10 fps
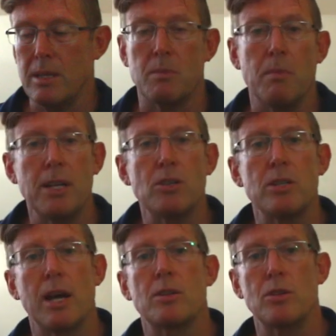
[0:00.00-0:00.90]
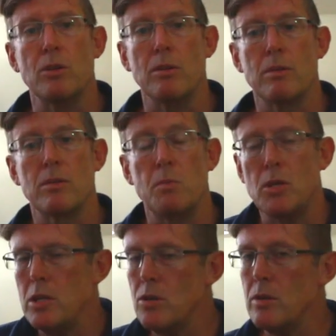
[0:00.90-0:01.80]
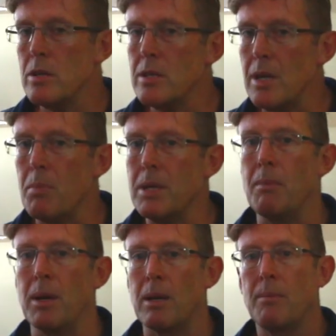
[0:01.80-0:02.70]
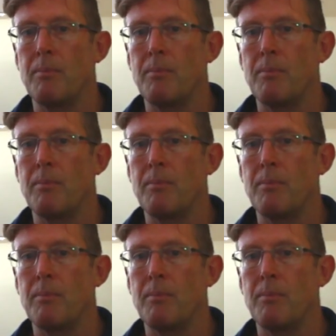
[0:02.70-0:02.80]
this major downturn, especially during this epidemic,